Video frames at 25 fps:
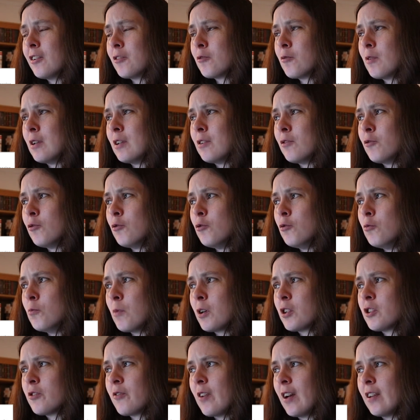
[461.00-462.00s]
read too
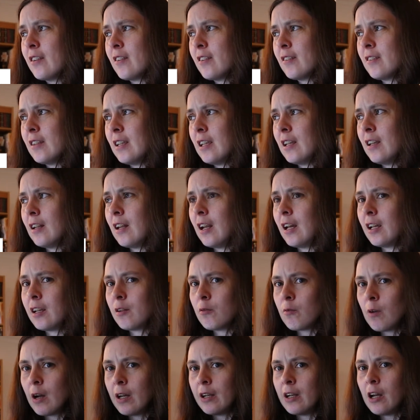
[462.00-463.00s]
much fantasy like
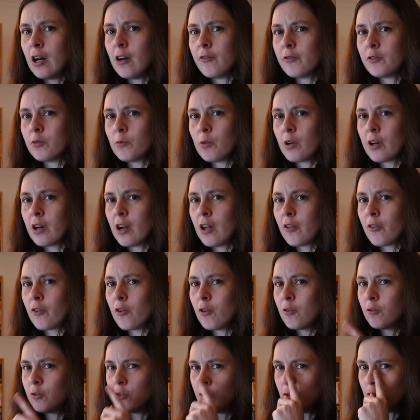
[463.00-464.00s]
right after one
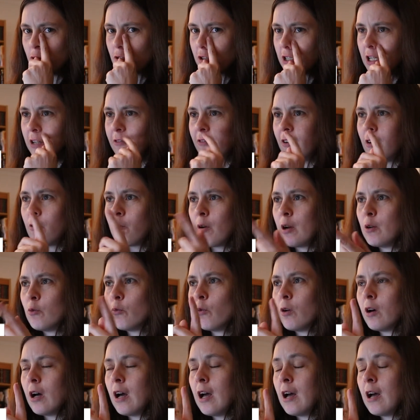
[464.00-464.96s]
another. Usually if I've read